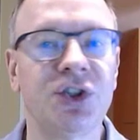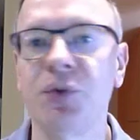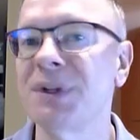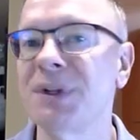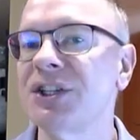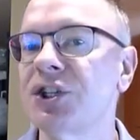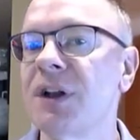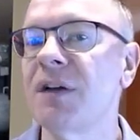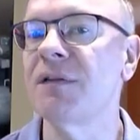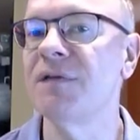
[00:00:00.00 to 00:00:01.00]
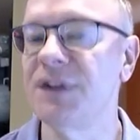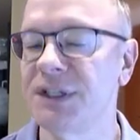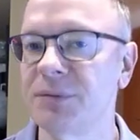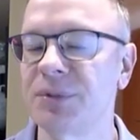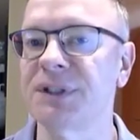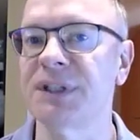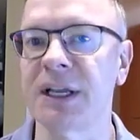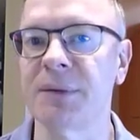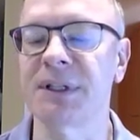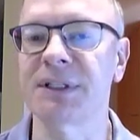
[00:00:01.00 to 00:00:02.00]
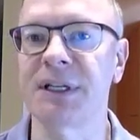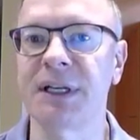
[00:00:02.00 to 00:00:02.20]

to position visible segments